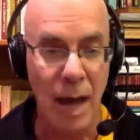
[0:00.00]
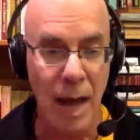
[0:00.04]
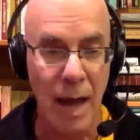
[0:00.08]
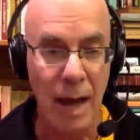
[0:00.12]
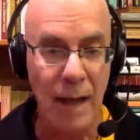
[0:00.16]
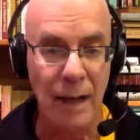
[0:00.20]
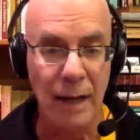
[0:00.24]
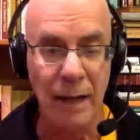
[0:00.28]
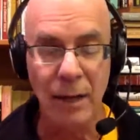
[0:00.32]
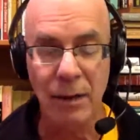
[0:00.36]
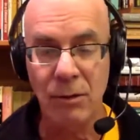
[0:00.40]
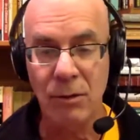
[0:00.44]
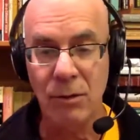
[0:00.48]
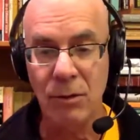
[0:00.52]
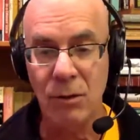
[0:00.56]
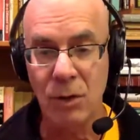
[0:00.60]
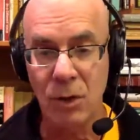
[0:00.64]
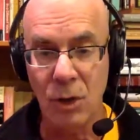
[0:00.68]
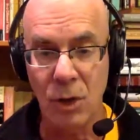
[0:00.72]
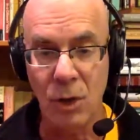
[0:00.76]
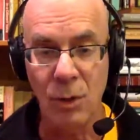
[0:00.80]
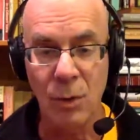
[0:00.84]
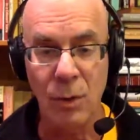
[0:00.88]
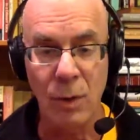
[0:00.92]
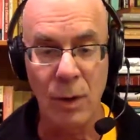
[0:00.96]
And,
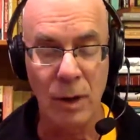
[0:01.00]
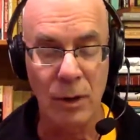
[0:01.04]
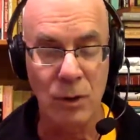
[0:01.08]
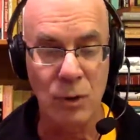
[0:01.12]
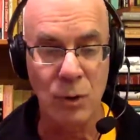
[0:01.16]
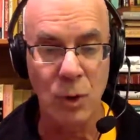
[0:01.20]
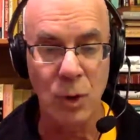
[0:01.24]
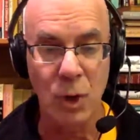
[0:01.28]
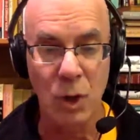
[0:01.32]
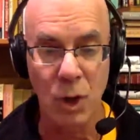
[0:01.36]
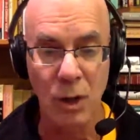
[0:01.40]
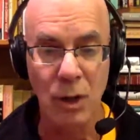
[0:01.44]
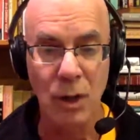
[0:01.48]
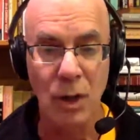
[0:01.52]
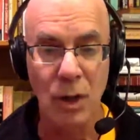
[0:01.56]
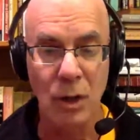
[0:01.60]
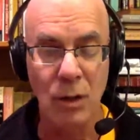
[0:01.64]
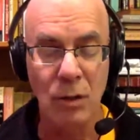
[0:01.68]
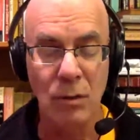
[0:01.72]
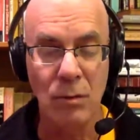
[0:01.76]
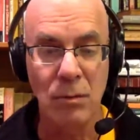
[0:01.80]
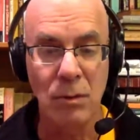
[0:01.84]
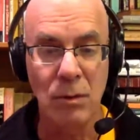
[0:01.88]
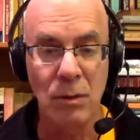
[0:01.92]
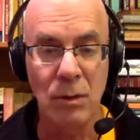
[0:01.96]
as we all
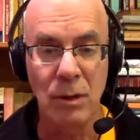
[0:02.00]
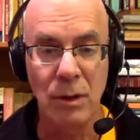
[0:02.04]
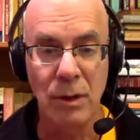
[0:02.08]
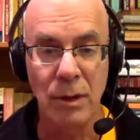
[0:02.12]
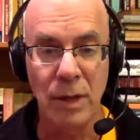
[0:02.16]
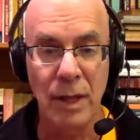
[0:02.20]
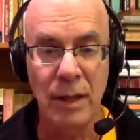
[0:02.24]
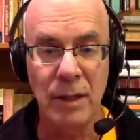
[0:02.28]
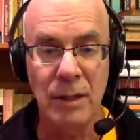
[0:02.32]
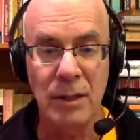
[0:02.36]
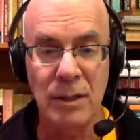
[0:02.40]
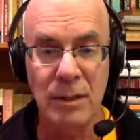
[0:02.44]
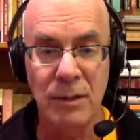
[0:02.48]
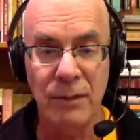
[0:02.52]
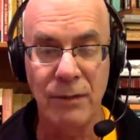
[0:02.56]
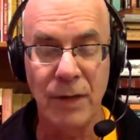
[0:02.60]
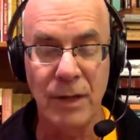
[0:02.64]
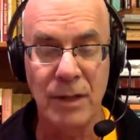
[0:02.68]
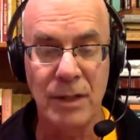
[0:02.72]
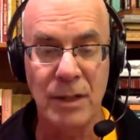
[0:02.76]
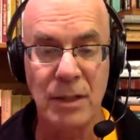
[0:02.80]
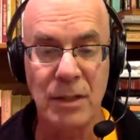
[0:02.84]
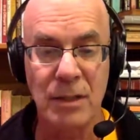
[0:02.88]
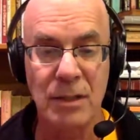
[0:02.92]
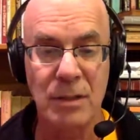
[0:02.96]
know, that as
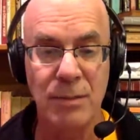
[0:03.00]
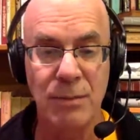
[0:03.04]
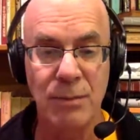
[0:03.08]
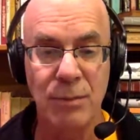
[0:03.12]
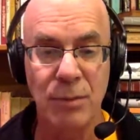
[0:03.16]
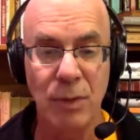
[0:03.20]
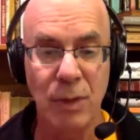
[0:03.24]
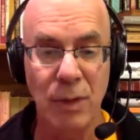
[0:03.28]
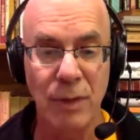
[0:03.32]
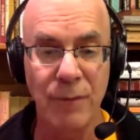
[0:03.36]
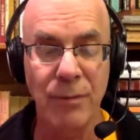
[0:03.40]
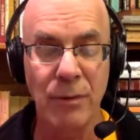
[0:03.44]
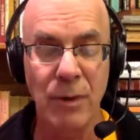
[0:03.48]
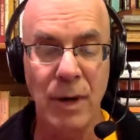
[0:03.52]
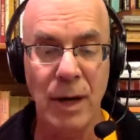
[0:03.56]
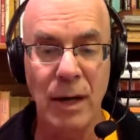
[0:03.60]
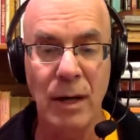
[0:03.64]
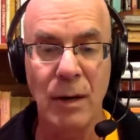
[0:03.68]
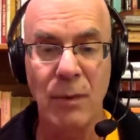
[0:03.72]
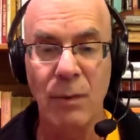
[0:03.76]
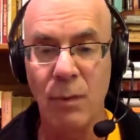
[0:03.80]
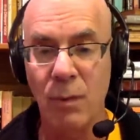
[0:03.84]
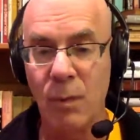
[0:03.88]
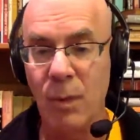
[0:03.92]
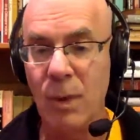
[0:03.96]
devices
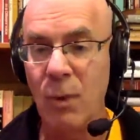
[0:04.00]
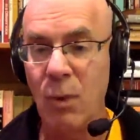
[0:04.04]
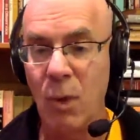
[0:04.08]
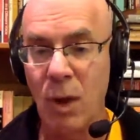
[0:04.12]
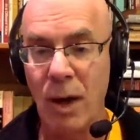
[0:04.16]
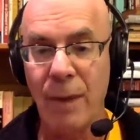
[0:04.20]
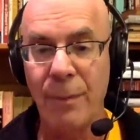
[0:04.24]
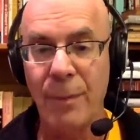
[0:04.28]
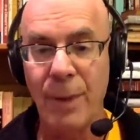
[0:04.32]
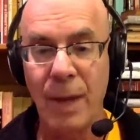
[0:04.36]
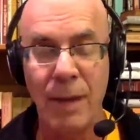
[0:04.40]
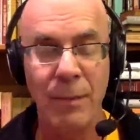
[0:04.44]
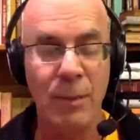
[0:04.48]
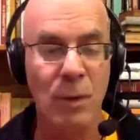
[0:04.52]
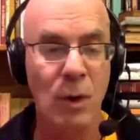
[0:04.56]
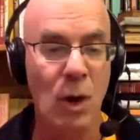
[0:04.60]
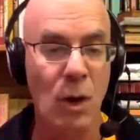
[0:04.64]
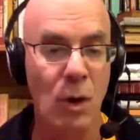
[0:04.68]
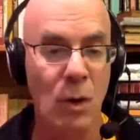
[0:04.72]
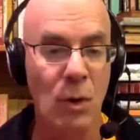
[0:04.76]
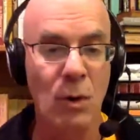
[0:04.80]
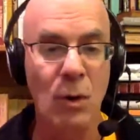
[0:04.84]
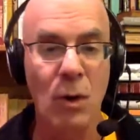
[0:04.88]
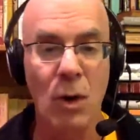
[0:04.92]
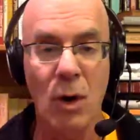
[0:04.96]
proliferate, we want to be able
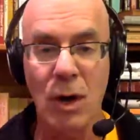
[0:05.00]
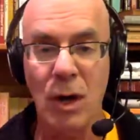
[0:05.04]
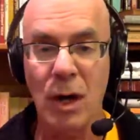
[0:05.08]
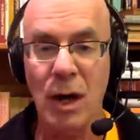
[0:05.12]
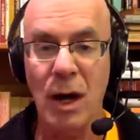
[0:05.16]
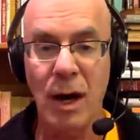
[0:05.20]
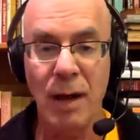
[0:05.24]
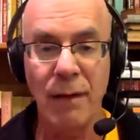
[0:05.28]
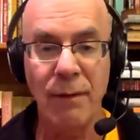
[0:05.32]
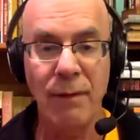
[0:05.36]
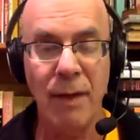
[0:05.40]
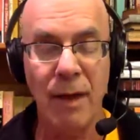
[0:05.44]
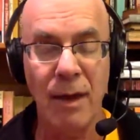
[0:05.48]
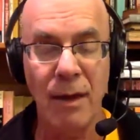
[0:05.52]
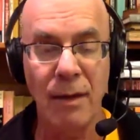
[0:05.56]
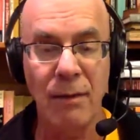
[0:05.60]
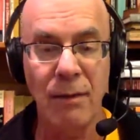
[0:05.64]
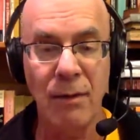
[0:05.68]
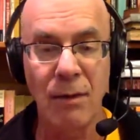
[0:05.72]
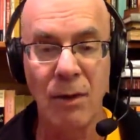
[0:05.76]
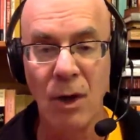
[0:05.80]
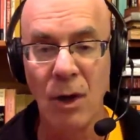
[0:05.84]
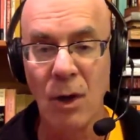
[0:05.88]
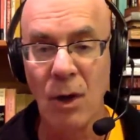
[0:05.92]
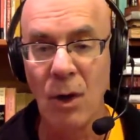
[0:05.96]
to own our
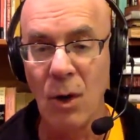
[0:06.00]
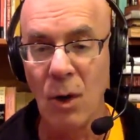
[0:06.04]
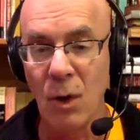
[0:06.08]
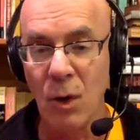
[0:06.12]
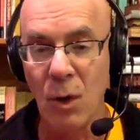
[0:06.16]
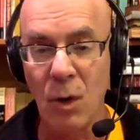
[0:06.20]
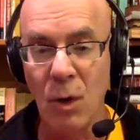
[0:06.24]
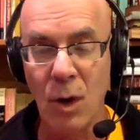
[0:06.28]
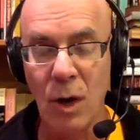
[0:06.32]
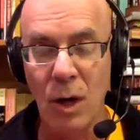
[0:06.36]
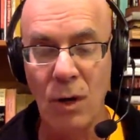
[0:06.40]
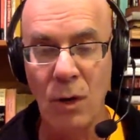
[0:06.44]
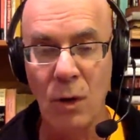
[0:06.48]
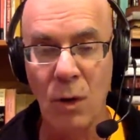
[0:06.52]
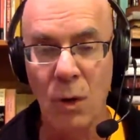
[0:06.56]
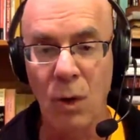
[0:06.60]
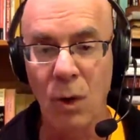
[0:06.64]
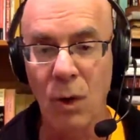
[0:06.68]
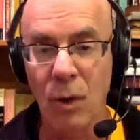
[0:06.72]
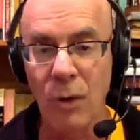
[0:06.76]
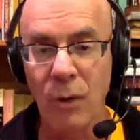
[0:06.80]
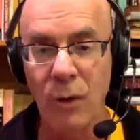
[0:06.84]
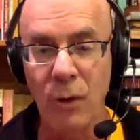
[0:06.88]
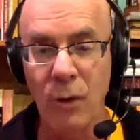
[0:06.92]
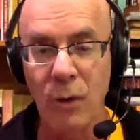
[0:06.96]
content on
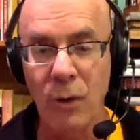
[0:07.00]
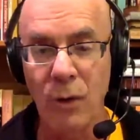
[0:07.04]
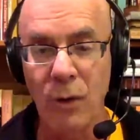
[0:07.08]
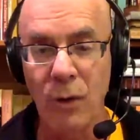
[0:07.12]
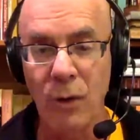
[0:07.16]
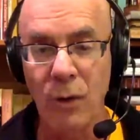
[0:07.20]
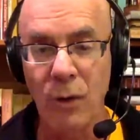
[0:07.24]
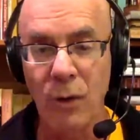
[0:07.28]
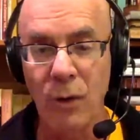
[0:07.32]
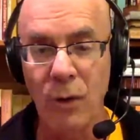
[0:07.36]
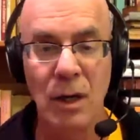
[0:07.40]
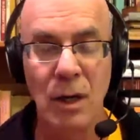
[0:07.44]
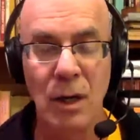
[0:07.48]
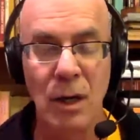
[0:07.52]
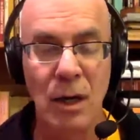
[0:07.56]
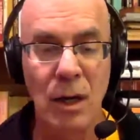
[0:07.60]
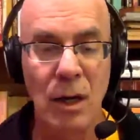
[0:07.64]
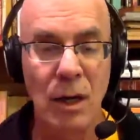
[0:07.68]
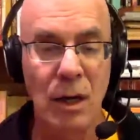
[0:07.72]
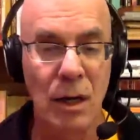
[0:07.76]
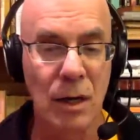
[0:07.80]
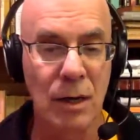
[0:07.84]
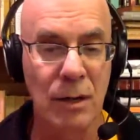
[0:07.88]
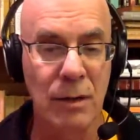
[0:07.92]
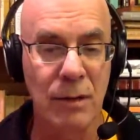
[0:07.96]
all those
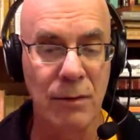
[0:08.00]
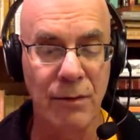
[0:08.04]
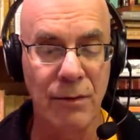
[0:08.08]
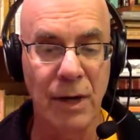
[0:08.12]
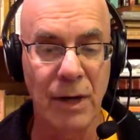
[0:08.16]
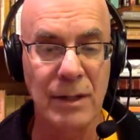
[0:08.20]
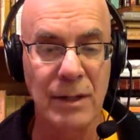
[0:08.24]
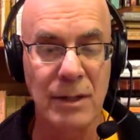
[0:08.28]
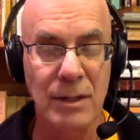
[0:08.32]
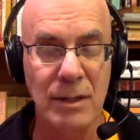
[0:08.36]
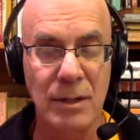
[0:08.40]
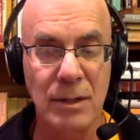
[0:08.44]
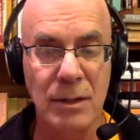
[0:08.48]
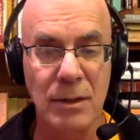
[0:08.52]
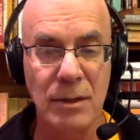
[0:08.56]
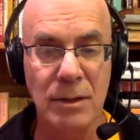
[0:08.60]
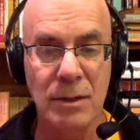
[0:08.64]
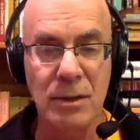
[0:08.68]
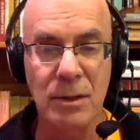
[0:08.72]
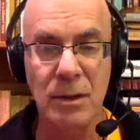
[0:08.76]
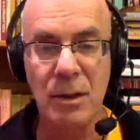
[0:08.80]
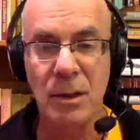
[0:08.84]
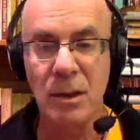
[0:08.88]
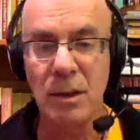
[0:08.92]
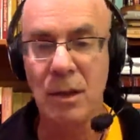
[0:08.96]

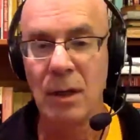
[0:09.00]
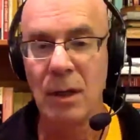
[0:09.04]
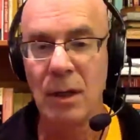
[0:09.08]
devices.